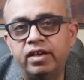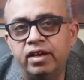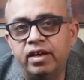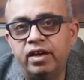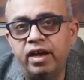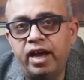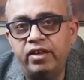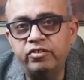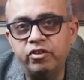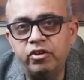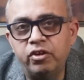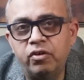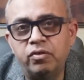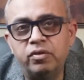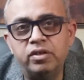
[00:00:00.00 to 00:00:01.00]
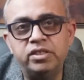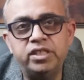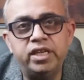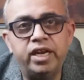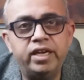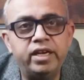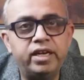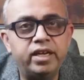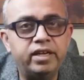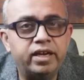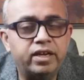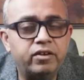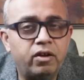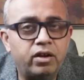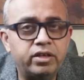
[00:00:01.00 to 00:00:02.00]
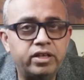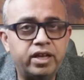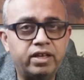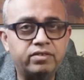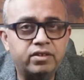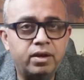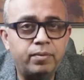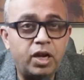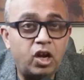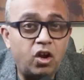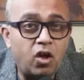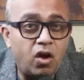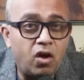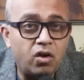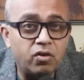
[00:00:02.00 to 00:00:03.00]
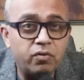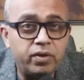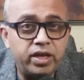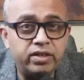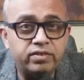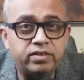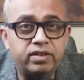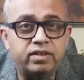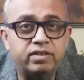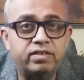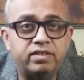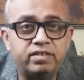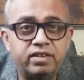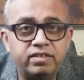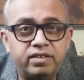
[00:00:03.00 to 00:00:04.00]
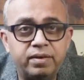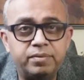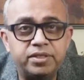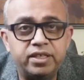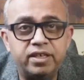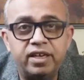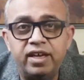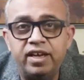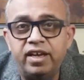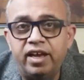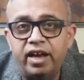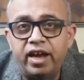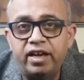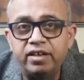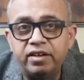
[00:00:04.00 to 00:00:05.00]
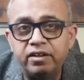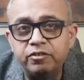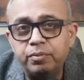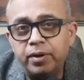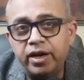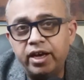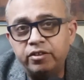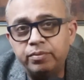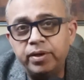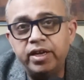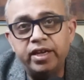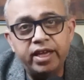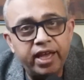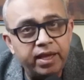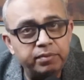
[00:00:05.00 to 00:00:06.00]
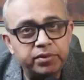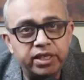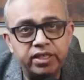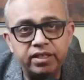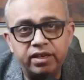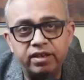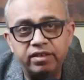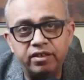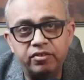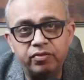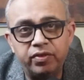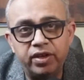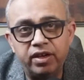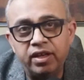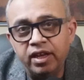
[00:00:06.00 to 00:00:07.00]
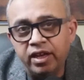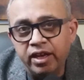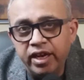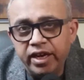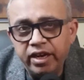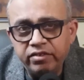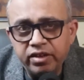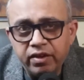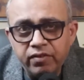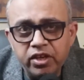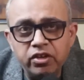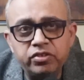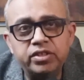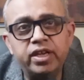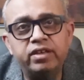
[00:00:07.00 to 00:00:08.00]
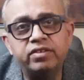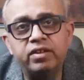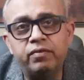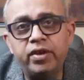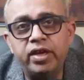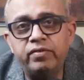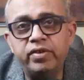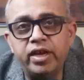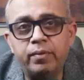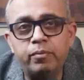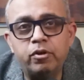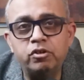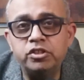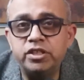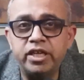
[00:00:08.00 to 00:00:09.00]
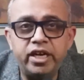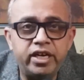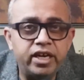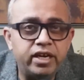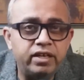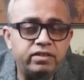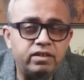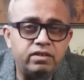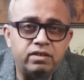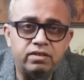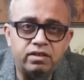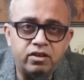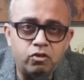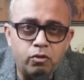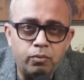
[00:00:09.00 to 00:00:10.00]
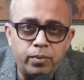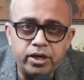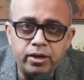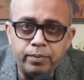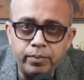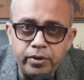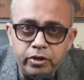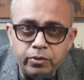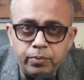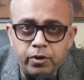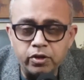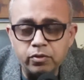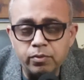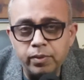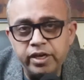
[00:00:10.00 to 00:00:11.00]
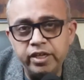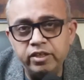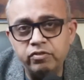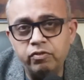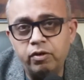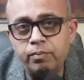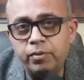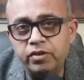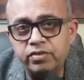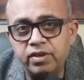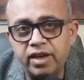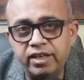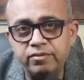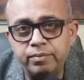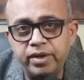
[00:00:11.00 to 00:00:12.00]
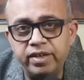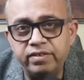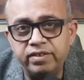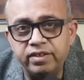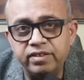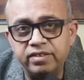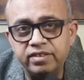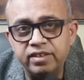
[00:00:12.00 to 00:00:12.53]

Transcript: As you know, gene editing technology has come a long way since its inception, and CRISPR has been a game changer in this field. It has revolutionized the way we approach genetic diseases and opened up new possibilities for personalized medicines.